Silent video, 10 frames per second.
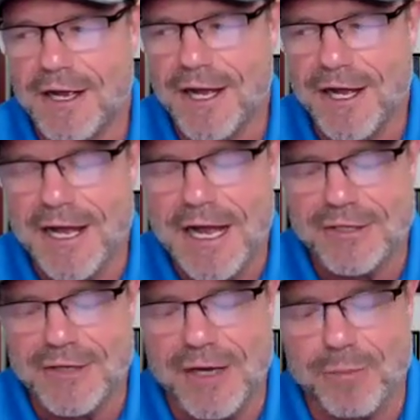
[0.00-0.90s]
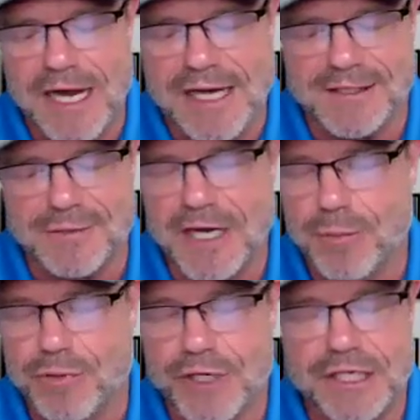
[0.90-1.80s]
I try to practice what I
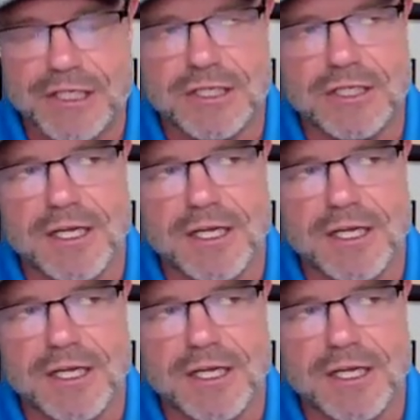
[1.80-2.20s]
preach,